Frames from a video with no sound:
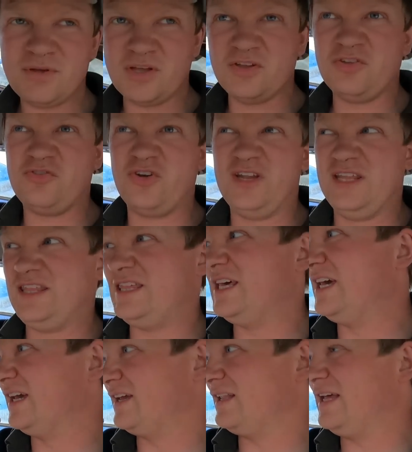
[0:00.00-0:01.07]
it's really
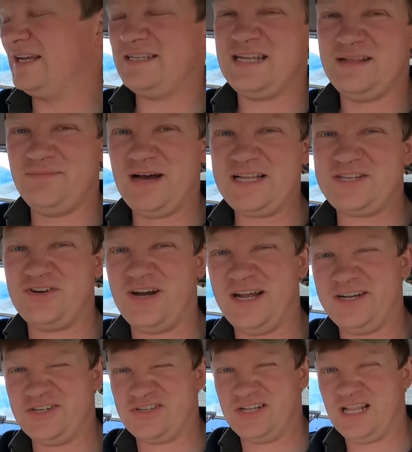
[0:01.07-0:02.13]
thick. Like I said, the
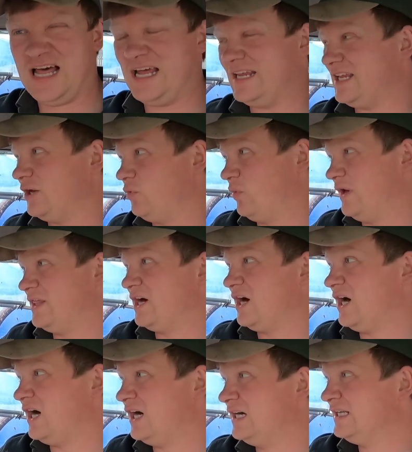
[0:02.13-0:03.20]
macerator doesn't like it with
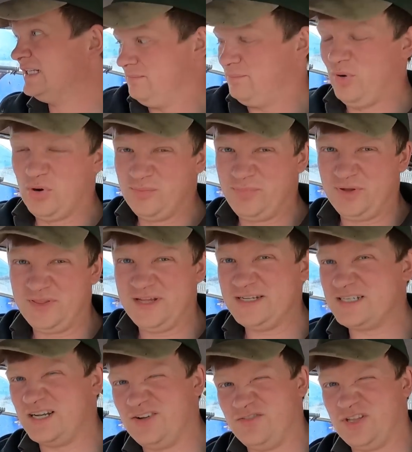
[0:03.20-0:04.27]
our pump on
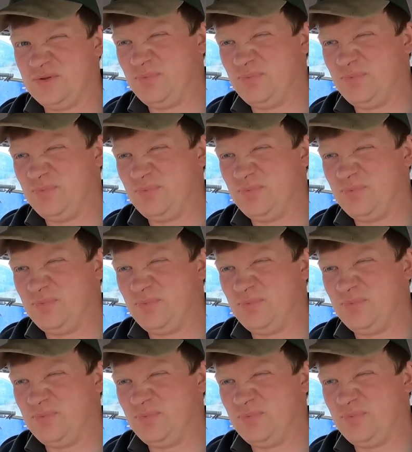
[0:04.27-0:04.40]
this. I don't